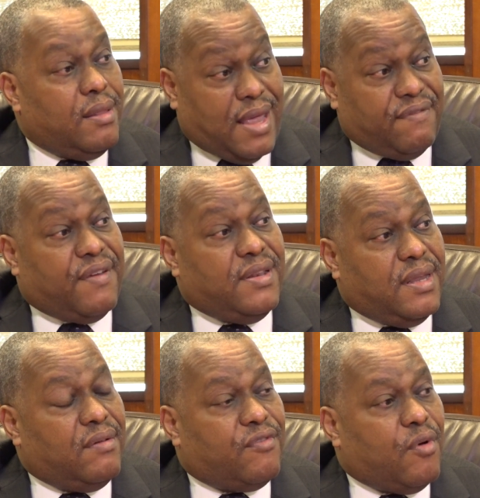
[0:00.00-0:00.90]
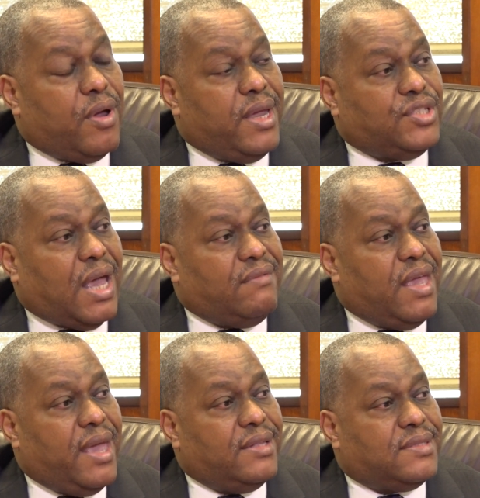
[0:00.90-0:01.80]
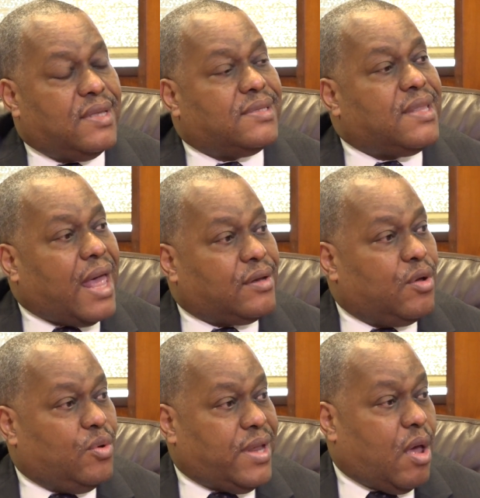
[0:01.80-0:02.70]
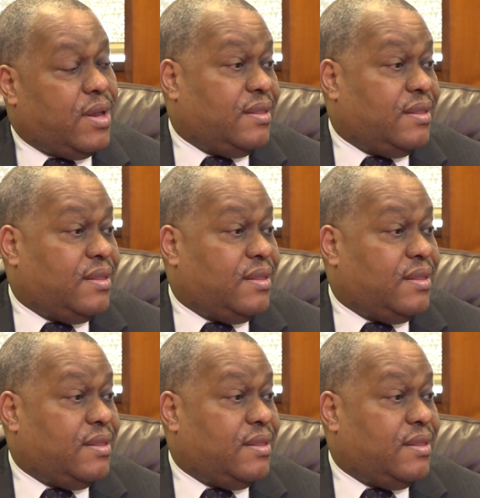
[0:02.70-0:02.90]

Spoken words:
that funding for HIV/AIDS does not go down.